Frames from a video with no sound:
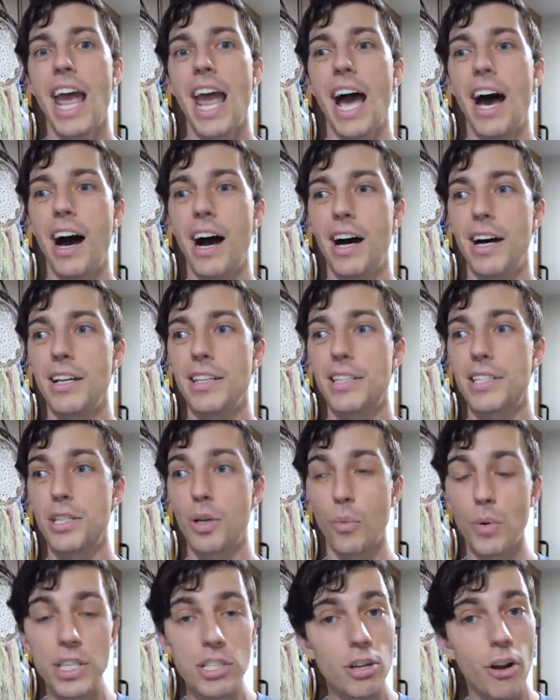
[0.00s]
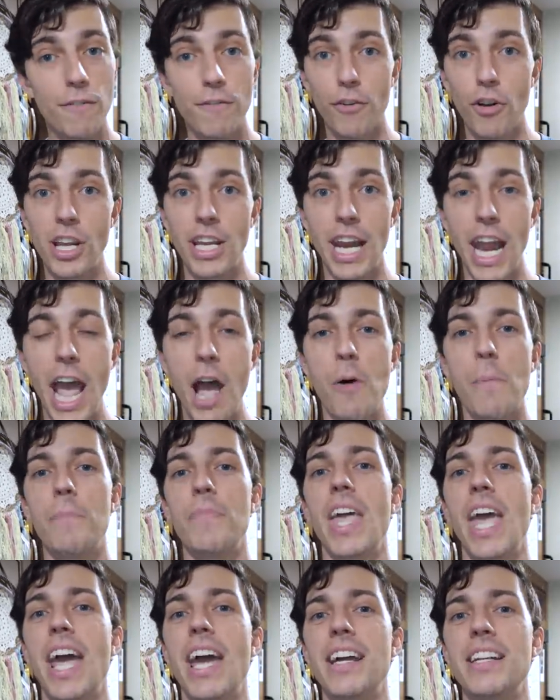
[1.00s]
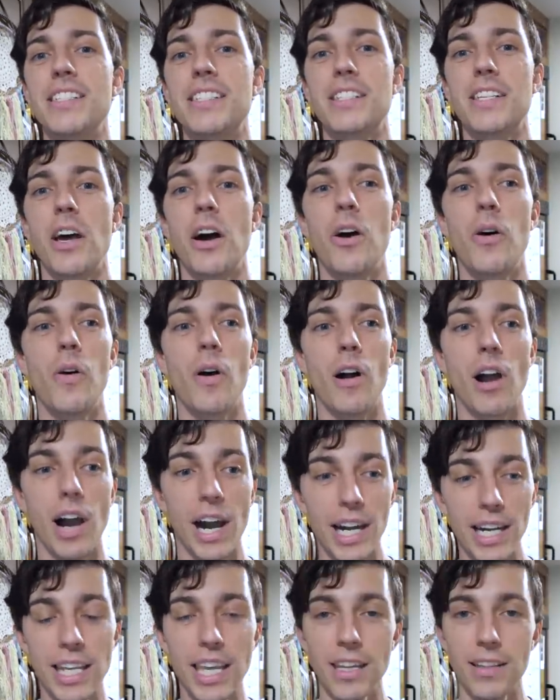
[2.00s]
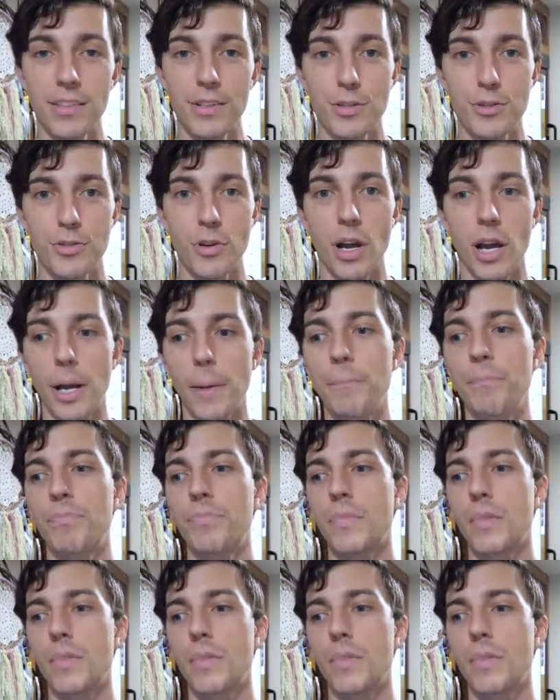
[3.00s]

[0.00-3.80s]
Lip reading: So we start freaking out. And so I get in the truck,